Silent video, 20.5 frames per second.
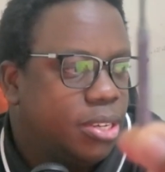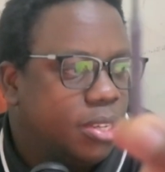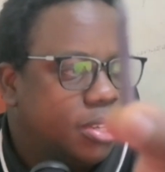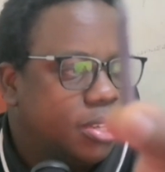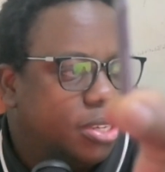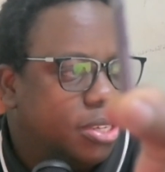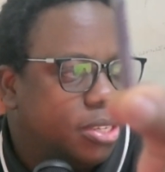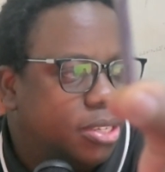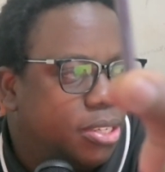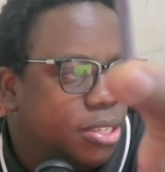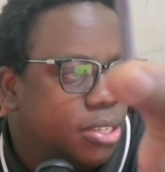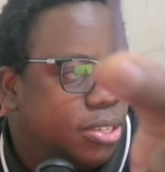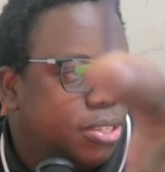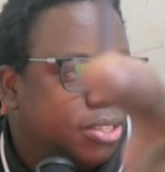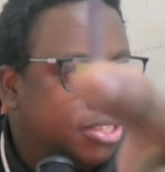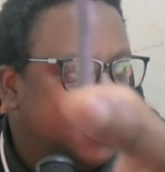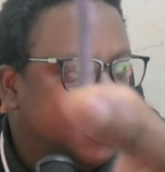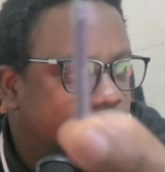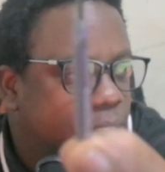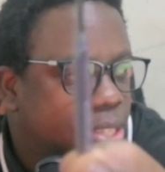So
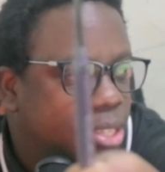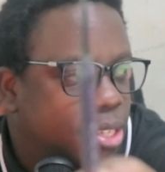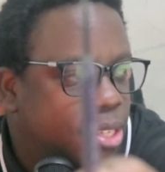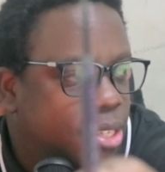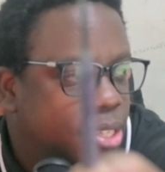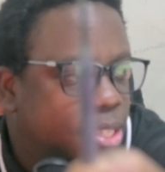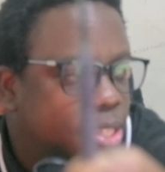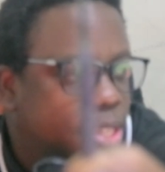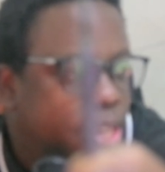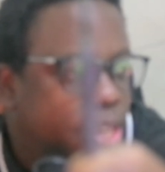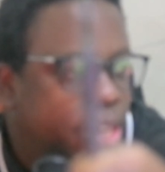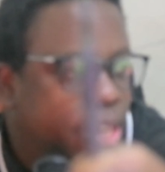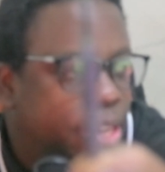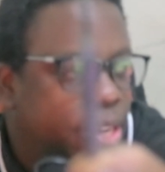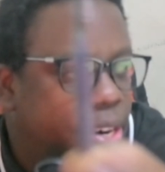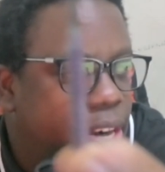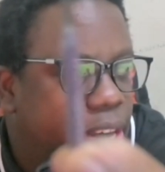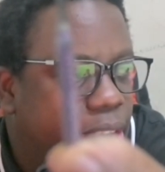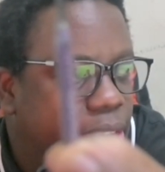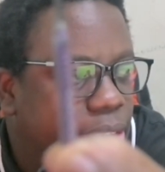this is the Red
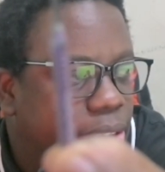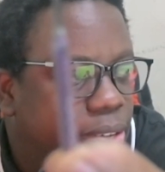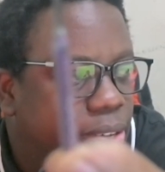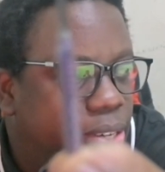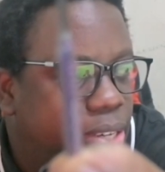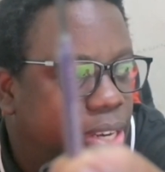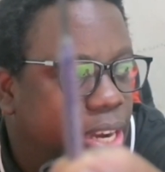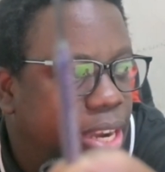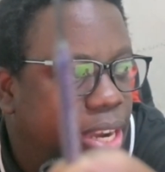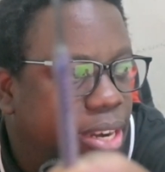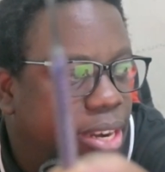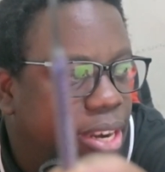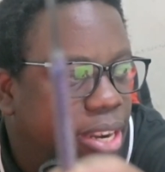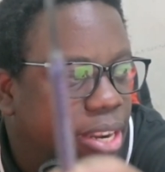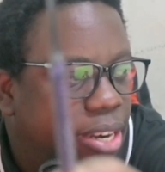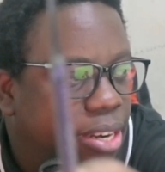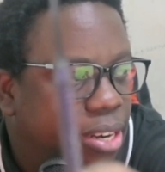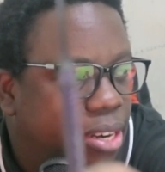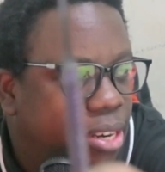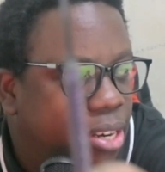Dragon
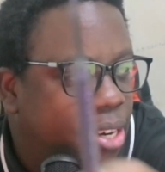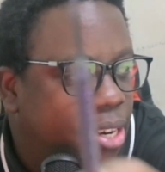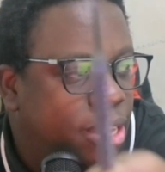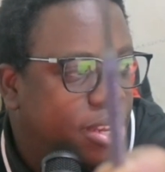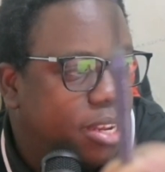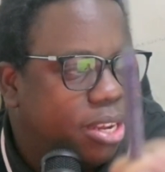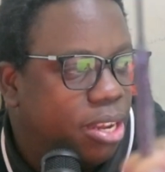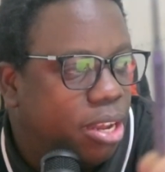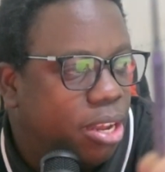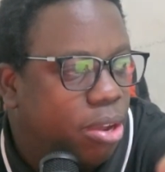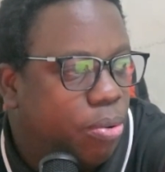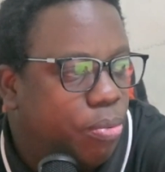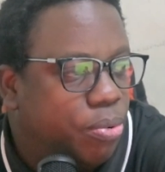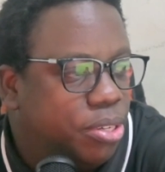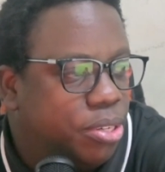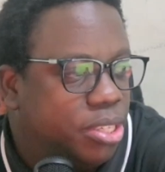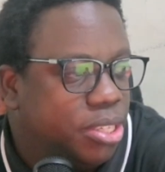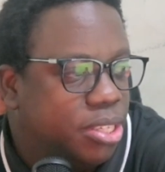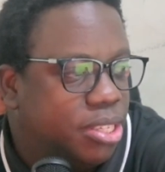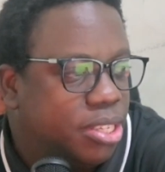Tyrian,
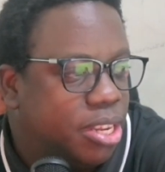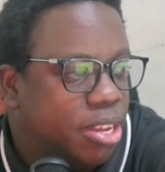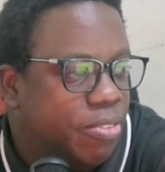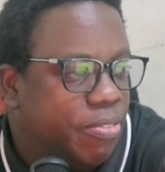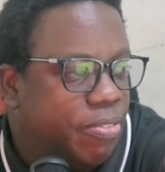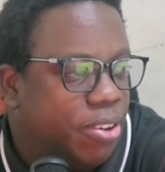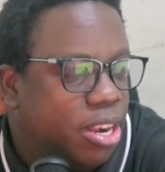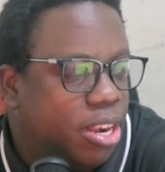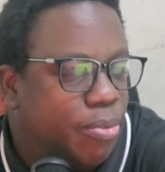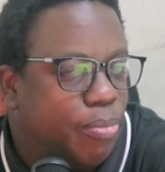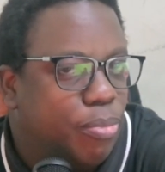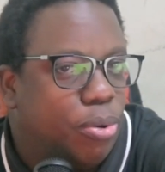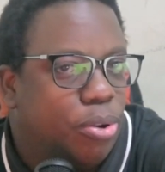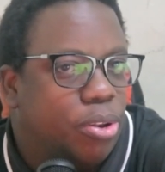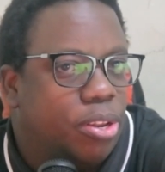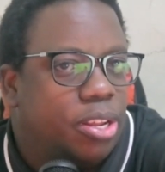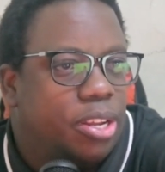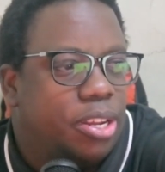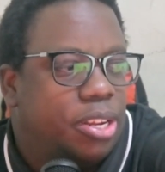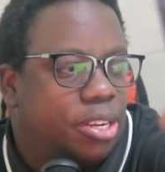which is
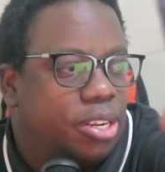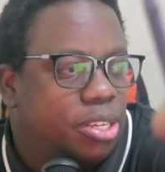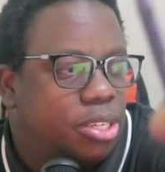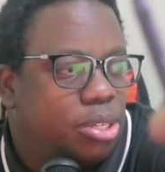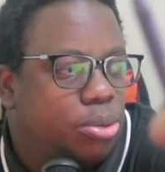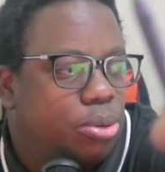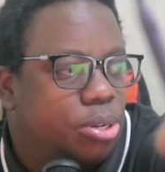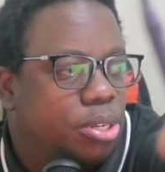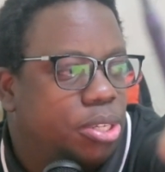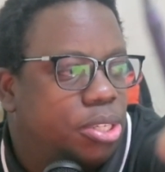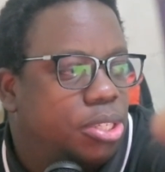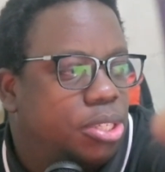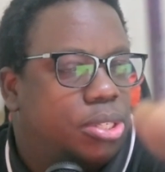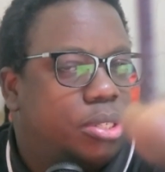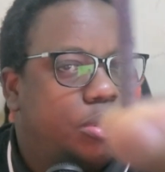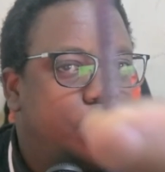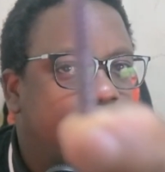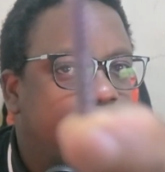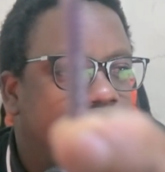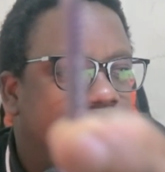available in
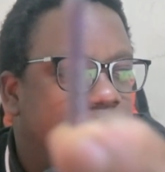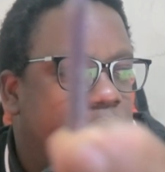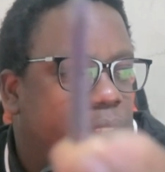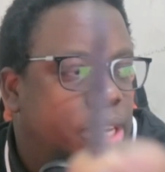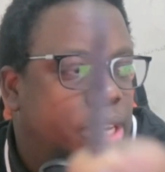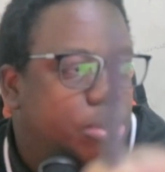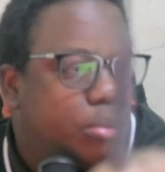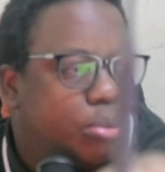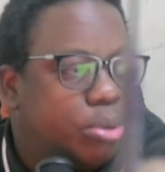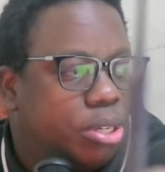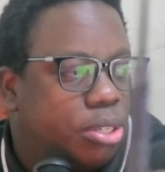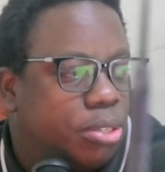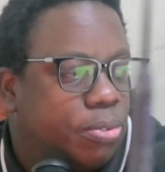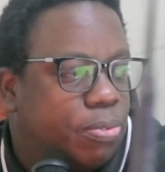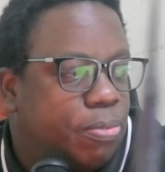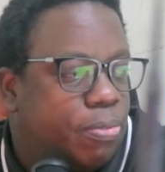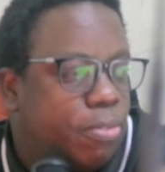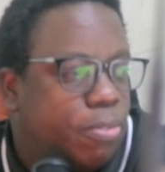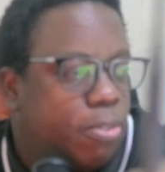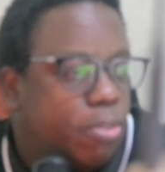22 and
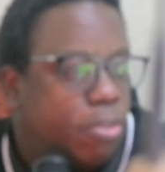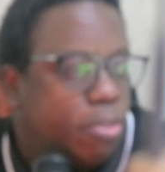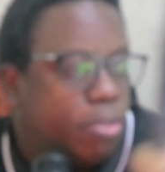24.